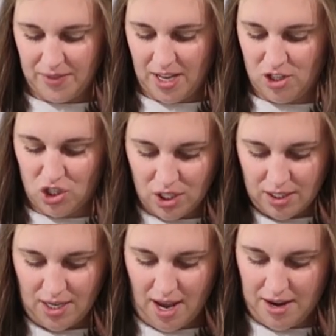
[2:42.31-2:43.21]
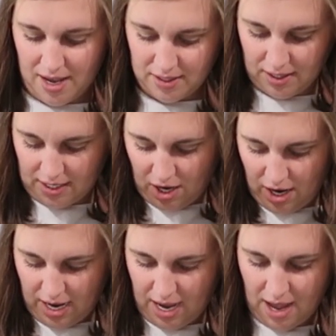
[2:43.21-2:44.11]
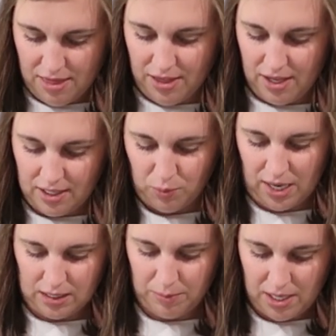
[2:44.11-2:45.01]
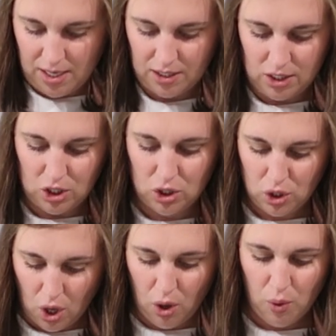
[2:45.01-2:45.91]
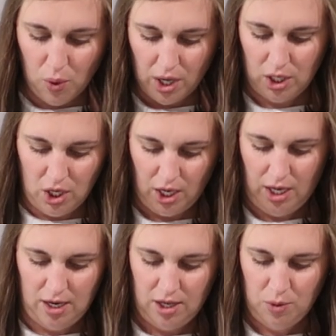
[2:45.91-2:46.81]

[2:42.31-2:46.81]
It's just not necessary, and this recipe is so good.